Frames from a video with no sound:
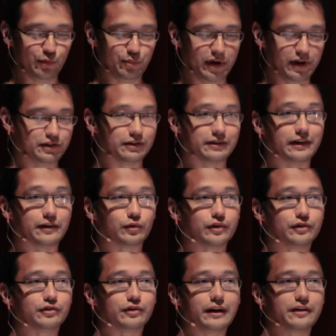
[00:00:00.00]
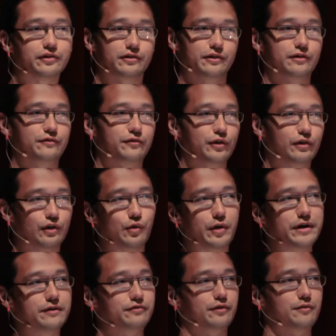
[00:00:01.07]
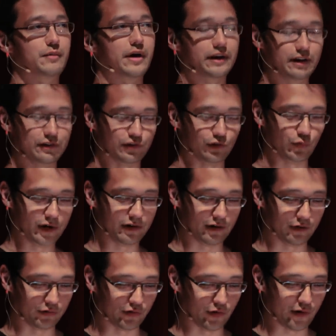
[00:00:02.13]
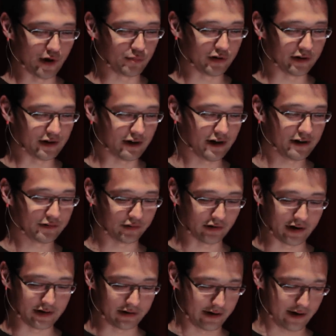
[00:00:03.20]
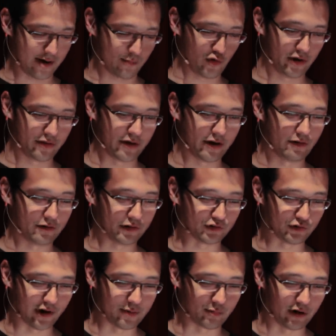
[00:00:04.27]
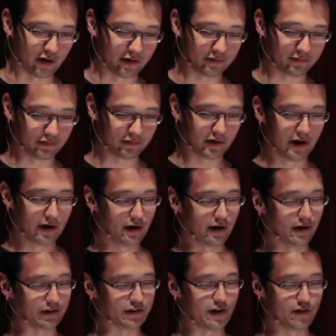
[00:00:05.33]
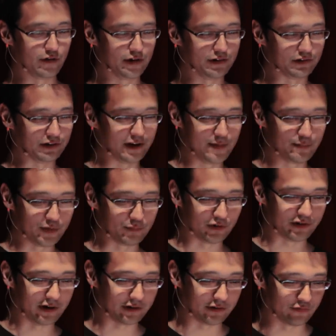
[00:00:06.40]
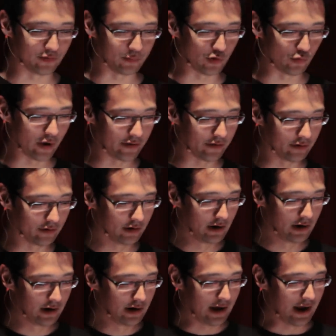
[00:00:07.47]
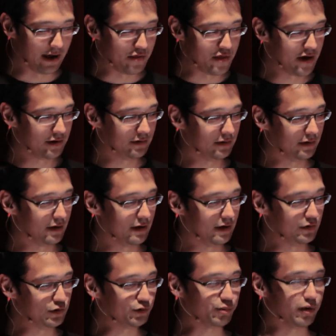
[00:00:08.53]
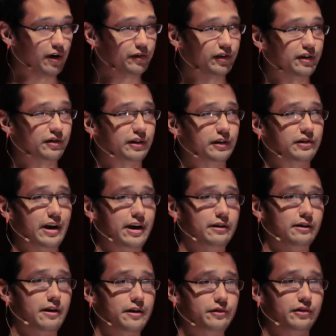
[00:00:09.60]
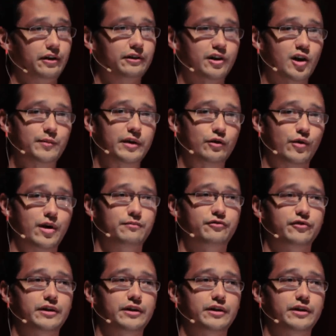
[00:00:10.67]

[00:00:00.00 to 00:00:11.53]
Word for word: to a pigeon that was less than a foot away from my kitchen window. So I put an iSight camera in there on a tripod, uh, covered it to keep it protected from the weather, and then uh, used processing to analyze the incoming web